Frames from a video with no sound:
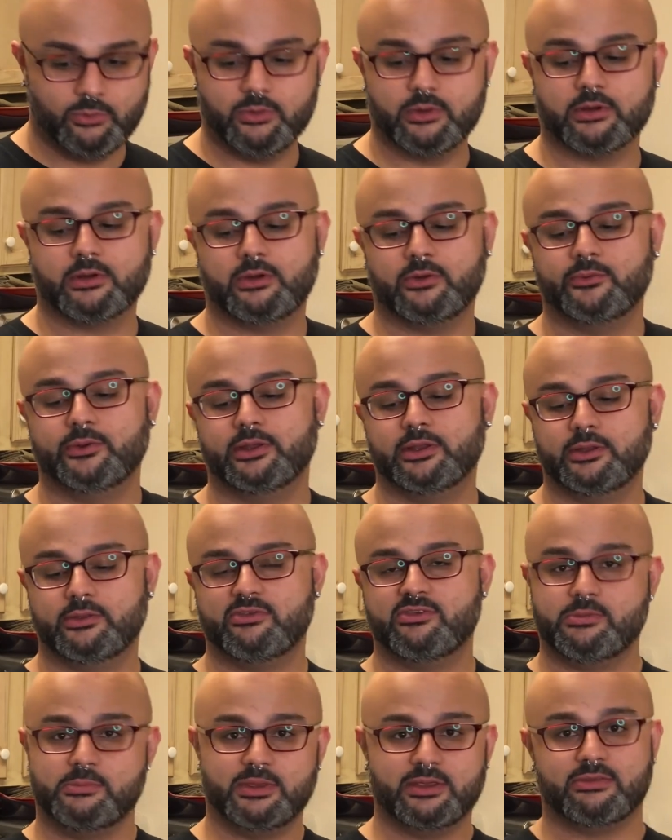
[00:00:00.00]
We're going
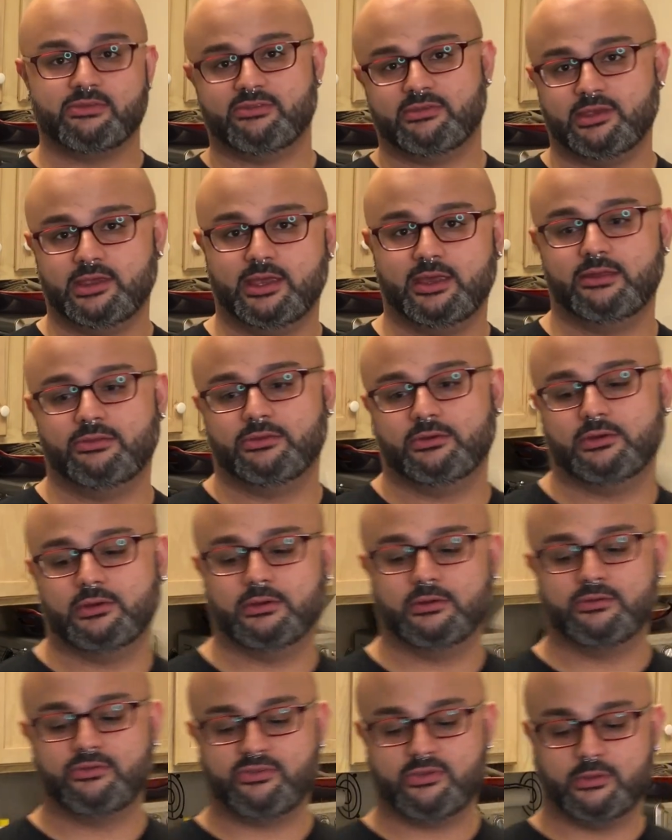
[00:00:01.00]
to mix
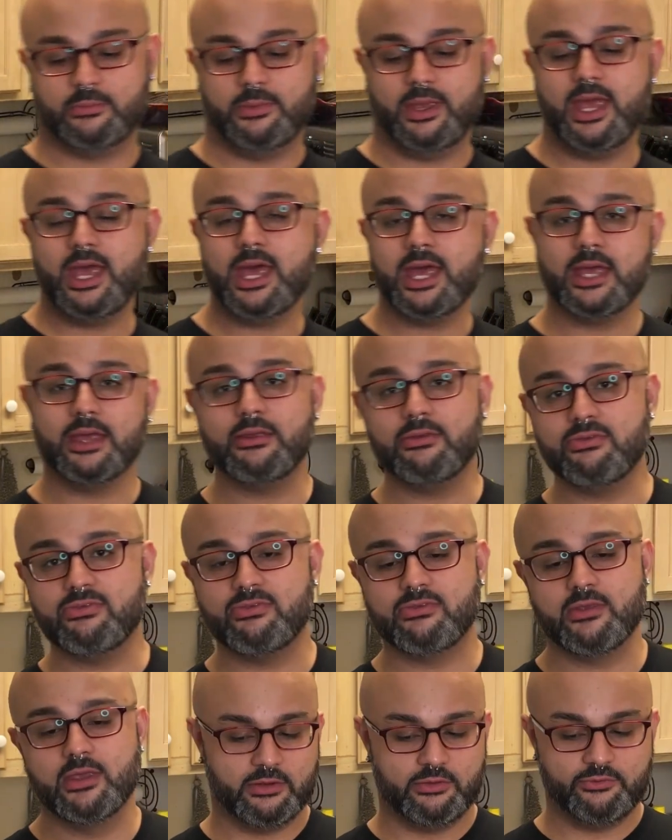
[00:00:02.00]
together some
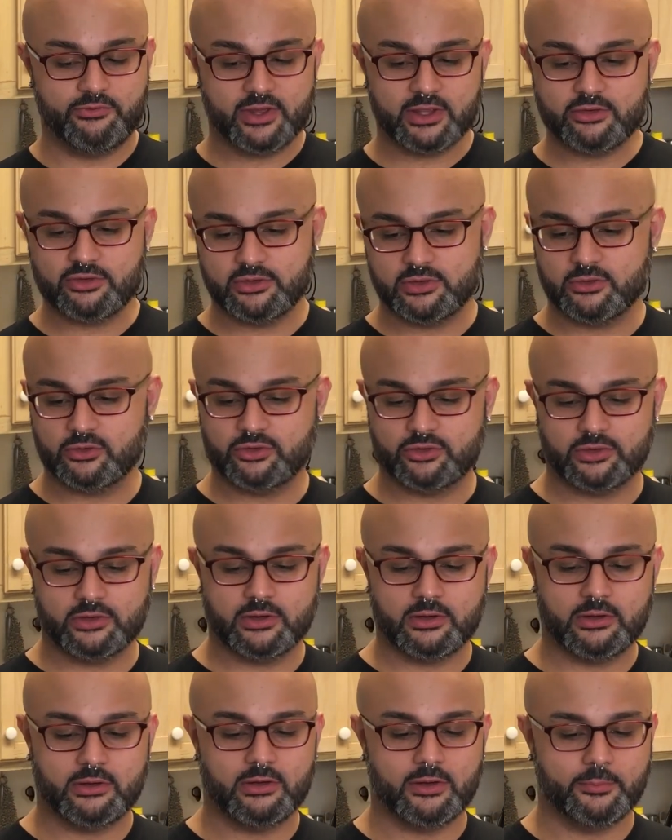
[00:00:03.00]
eggs, confectioner's
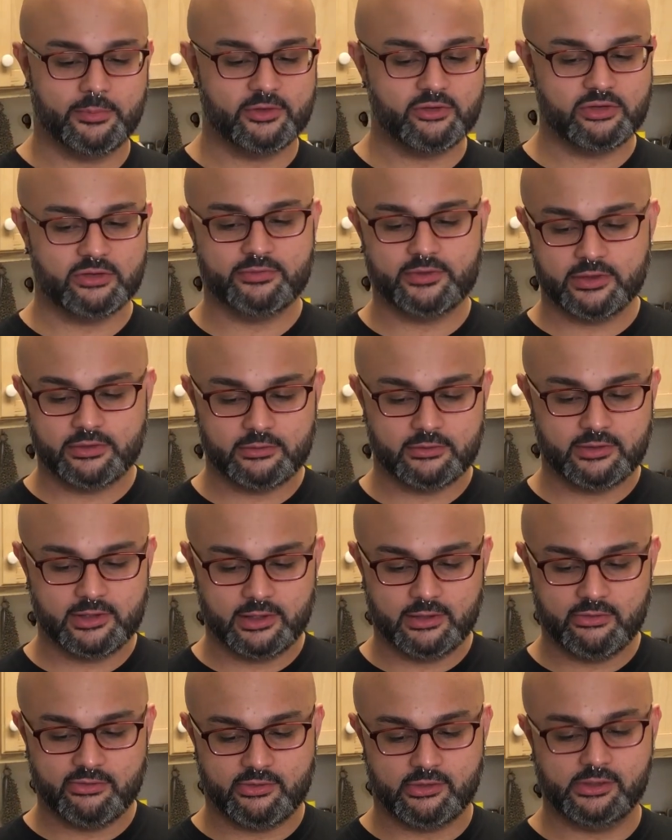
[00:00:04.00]
sugar, a bunch of other
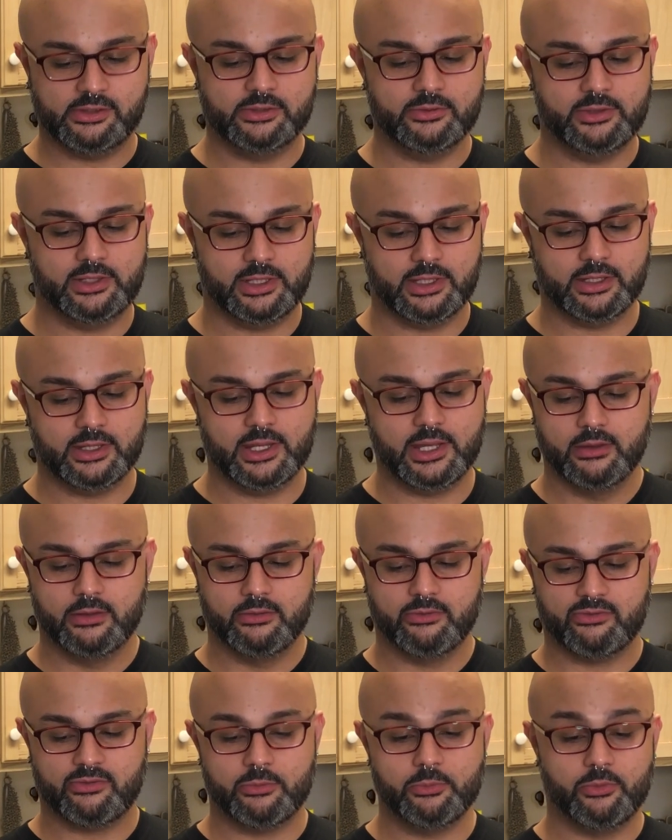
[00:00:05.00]
things, including
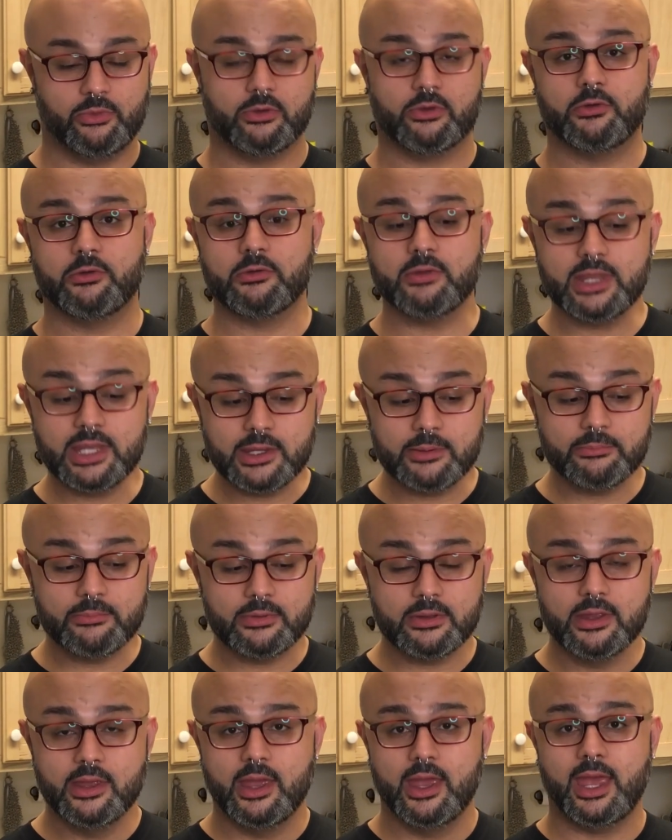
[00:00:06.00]
some more
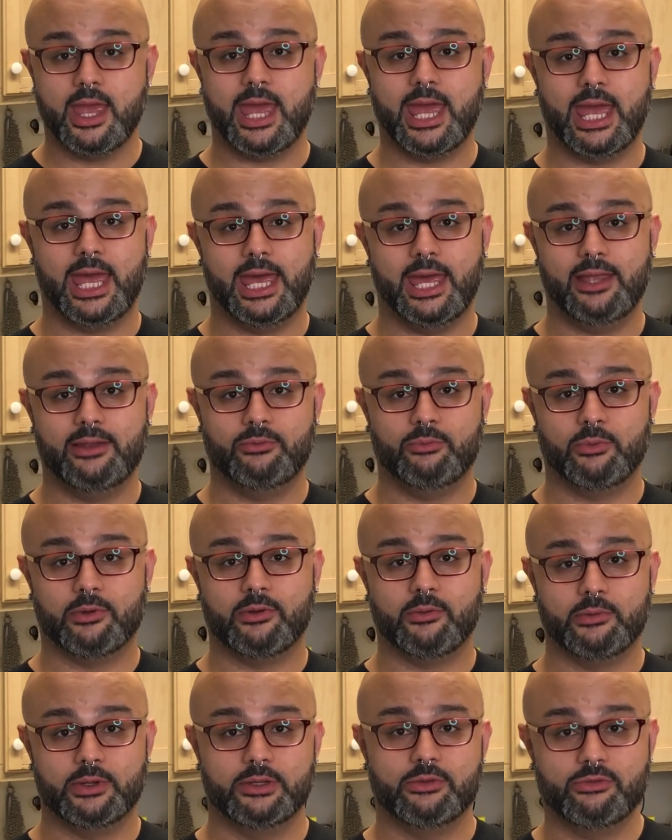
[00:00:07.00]
cream, and we're
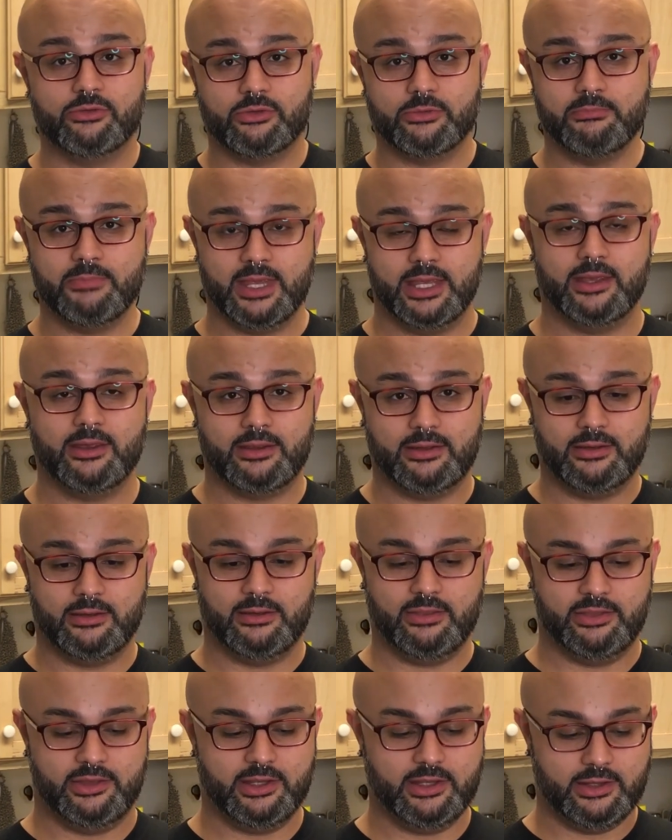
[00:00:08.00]
going to make
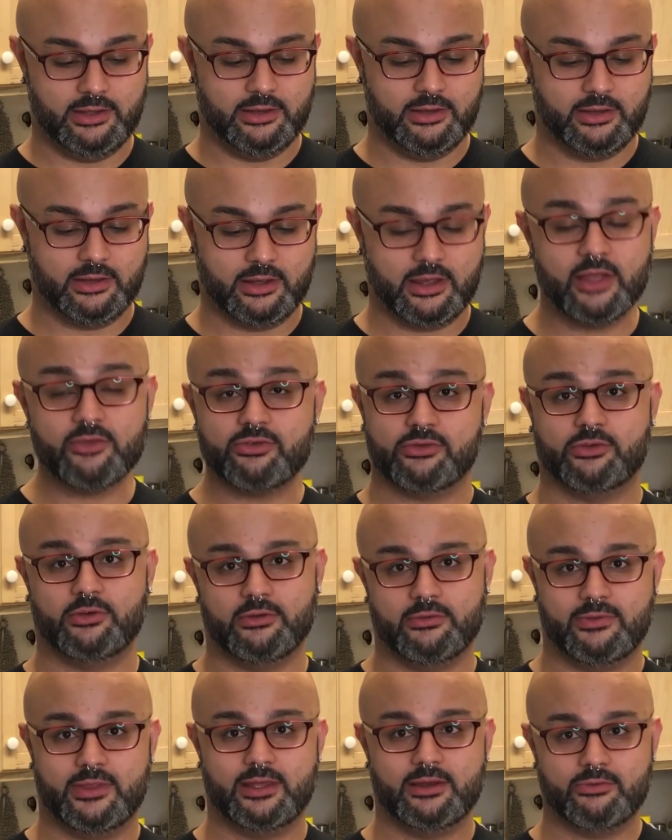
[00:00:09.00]
the
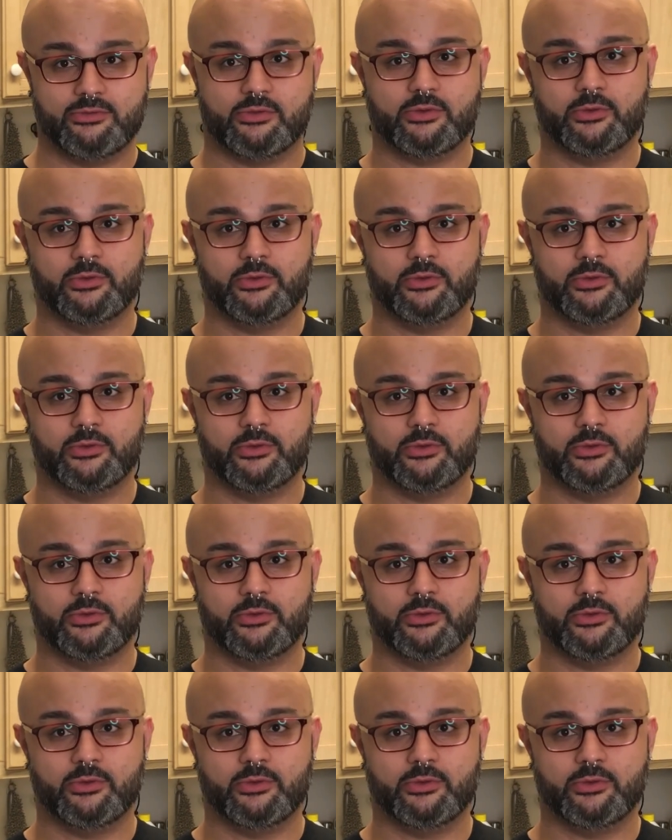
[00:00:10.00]
custard that is